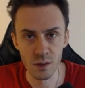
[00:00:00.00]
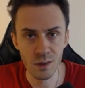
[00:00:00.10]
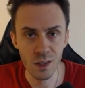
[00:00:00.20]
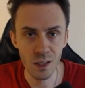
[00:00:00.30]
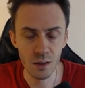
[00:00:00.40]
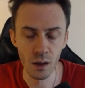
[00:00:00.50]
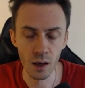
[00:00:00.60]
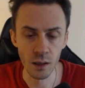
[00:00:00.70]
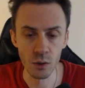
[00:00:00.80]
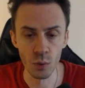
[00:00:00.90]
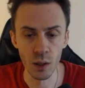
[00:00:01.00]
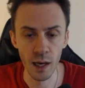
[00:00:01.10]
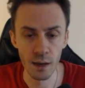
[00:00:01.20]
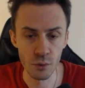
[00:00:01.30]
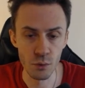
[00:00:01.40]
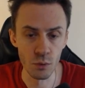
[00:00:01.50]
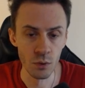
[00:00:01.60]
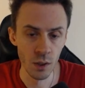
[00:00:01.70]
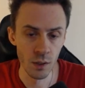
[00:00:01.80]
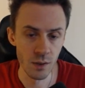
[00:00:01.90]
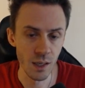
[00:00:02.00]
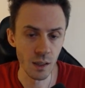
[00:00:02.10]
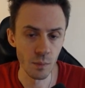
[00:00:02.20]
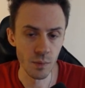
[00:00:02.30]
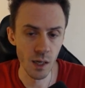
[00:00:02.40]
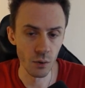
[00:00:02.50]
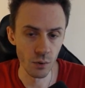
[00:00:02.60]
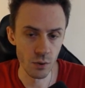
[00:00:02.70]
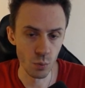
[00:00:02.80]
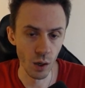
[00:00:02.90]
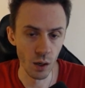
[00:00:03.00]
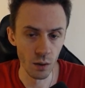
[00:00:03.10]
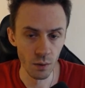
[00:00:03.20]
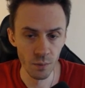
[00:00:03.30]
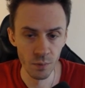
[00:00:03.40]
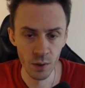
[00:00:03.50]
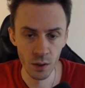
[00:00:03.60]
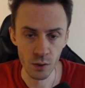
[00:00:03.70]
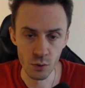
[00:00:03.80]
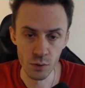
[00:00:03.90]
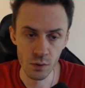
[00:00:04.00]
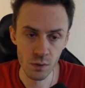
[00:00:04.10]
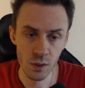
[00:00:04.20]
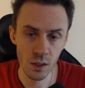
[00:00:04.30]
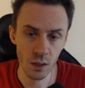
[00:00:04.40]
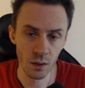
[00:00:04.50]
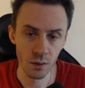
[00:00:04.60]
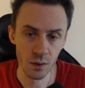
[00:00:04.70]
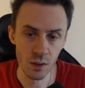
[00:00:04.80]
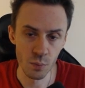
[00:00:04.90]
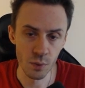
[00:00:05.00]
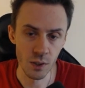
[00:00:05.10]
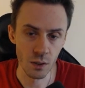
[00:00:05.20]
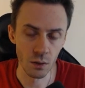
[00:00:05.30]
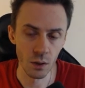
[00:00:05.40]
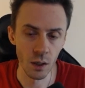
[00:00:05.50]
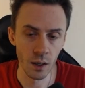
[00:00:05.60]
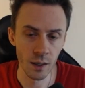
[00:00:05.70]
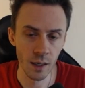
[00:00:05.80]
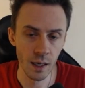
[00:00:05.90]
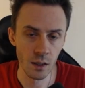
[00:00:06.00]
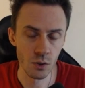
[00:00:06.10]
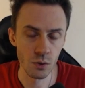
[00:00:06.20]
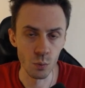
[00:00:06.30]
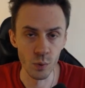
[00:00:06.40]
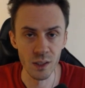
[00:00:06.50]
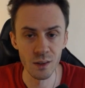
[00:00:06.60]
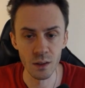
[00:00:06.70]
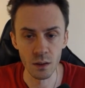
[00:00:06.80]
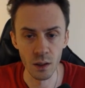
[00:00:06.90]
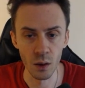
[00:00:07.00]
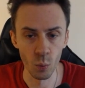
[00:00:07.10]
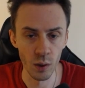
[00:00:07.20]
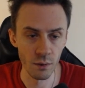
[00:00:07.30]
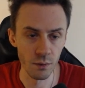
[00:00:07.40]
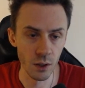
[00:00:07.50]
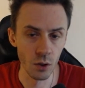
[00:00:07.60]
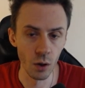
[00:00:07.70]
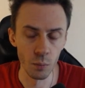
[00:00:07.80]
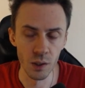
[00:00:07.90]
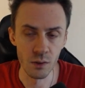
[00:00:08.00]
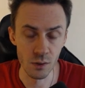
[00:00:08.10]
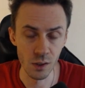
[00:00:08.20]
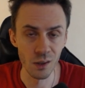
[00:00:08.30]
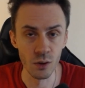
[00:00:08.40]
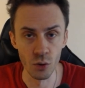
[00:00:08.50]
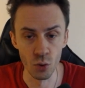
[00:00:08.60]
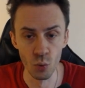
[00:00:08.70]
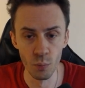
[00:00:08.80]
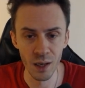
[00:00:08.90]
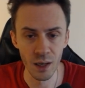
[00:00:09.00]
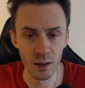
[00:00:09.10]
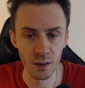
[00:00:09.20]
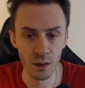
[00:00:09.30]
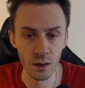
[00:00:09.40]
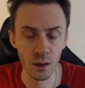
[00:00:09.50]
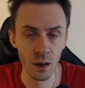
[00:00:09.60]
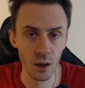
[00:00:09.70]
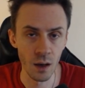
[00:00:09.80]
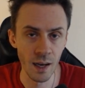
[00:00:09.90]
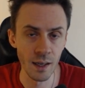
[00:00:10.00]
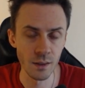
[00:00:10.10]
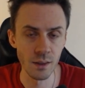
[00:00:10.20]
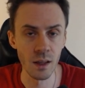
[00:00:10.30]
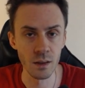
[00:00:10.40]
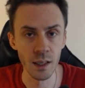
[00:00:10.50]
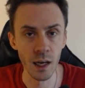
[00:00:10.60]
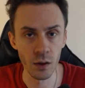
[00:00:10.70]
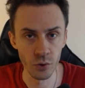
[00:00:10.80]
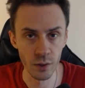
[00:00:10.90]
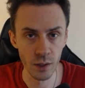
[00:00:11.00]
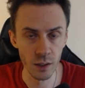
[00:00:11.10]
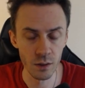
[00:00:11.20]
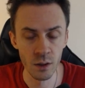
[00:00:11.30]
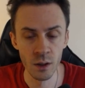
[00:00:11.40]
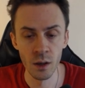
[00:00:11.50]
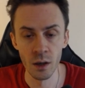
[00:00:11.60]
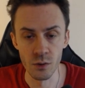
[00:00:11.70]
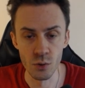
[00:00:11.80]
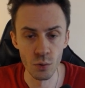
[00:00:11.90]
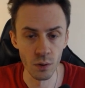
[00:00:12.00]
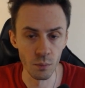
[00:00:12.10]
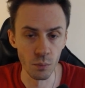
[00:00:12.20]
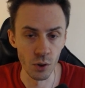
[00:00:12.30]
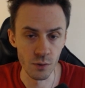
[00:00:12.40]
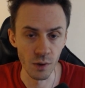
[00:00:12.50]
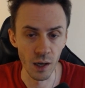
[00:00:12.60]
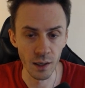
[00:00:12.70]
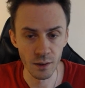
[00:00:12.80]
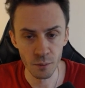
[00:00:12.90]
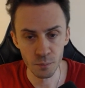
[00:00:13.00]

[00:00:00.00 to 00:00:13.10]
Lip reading: need, and you will have to take him down as well. As you can see, in this particular case, we didn't clear one of the goblins in the room, and I accidentally aggroed it during the boss fight.